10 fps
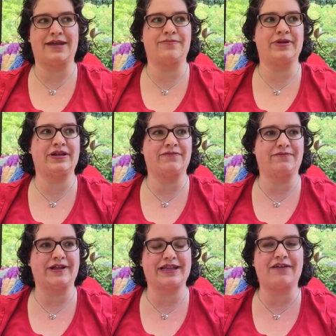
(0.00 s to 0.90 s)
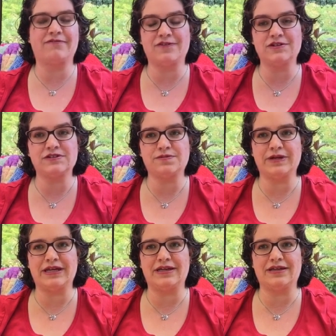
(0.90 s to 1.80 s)
But if like that first
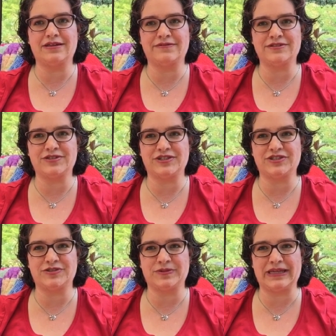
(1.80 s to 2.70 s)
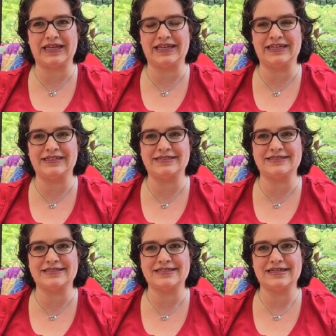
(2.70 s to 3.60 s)
week, the restrictions really eased,